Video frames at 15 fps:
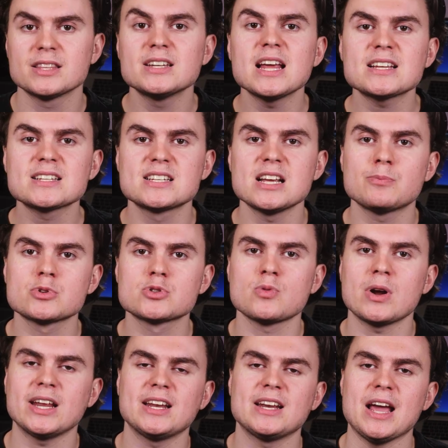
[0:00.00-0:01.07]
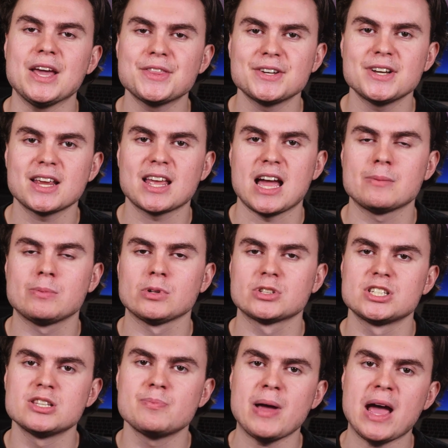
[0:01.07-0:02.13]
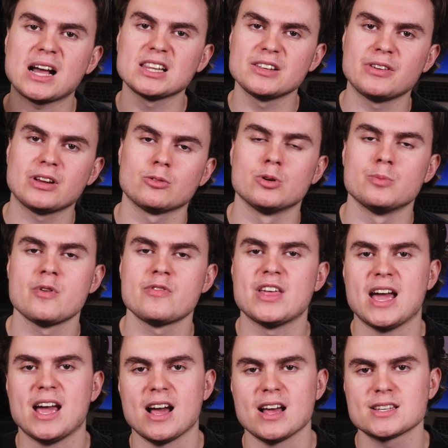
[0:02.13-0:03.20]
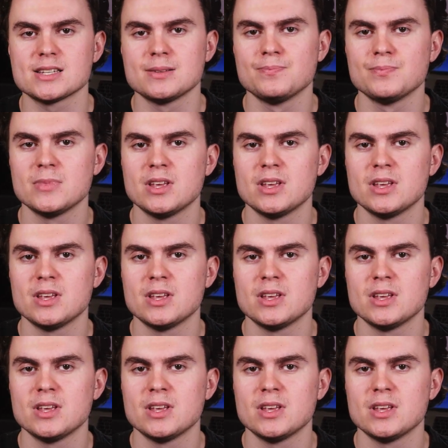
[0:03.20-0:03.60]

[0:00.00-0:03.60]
The next step was running an Ethernet cable to the back living room of the house.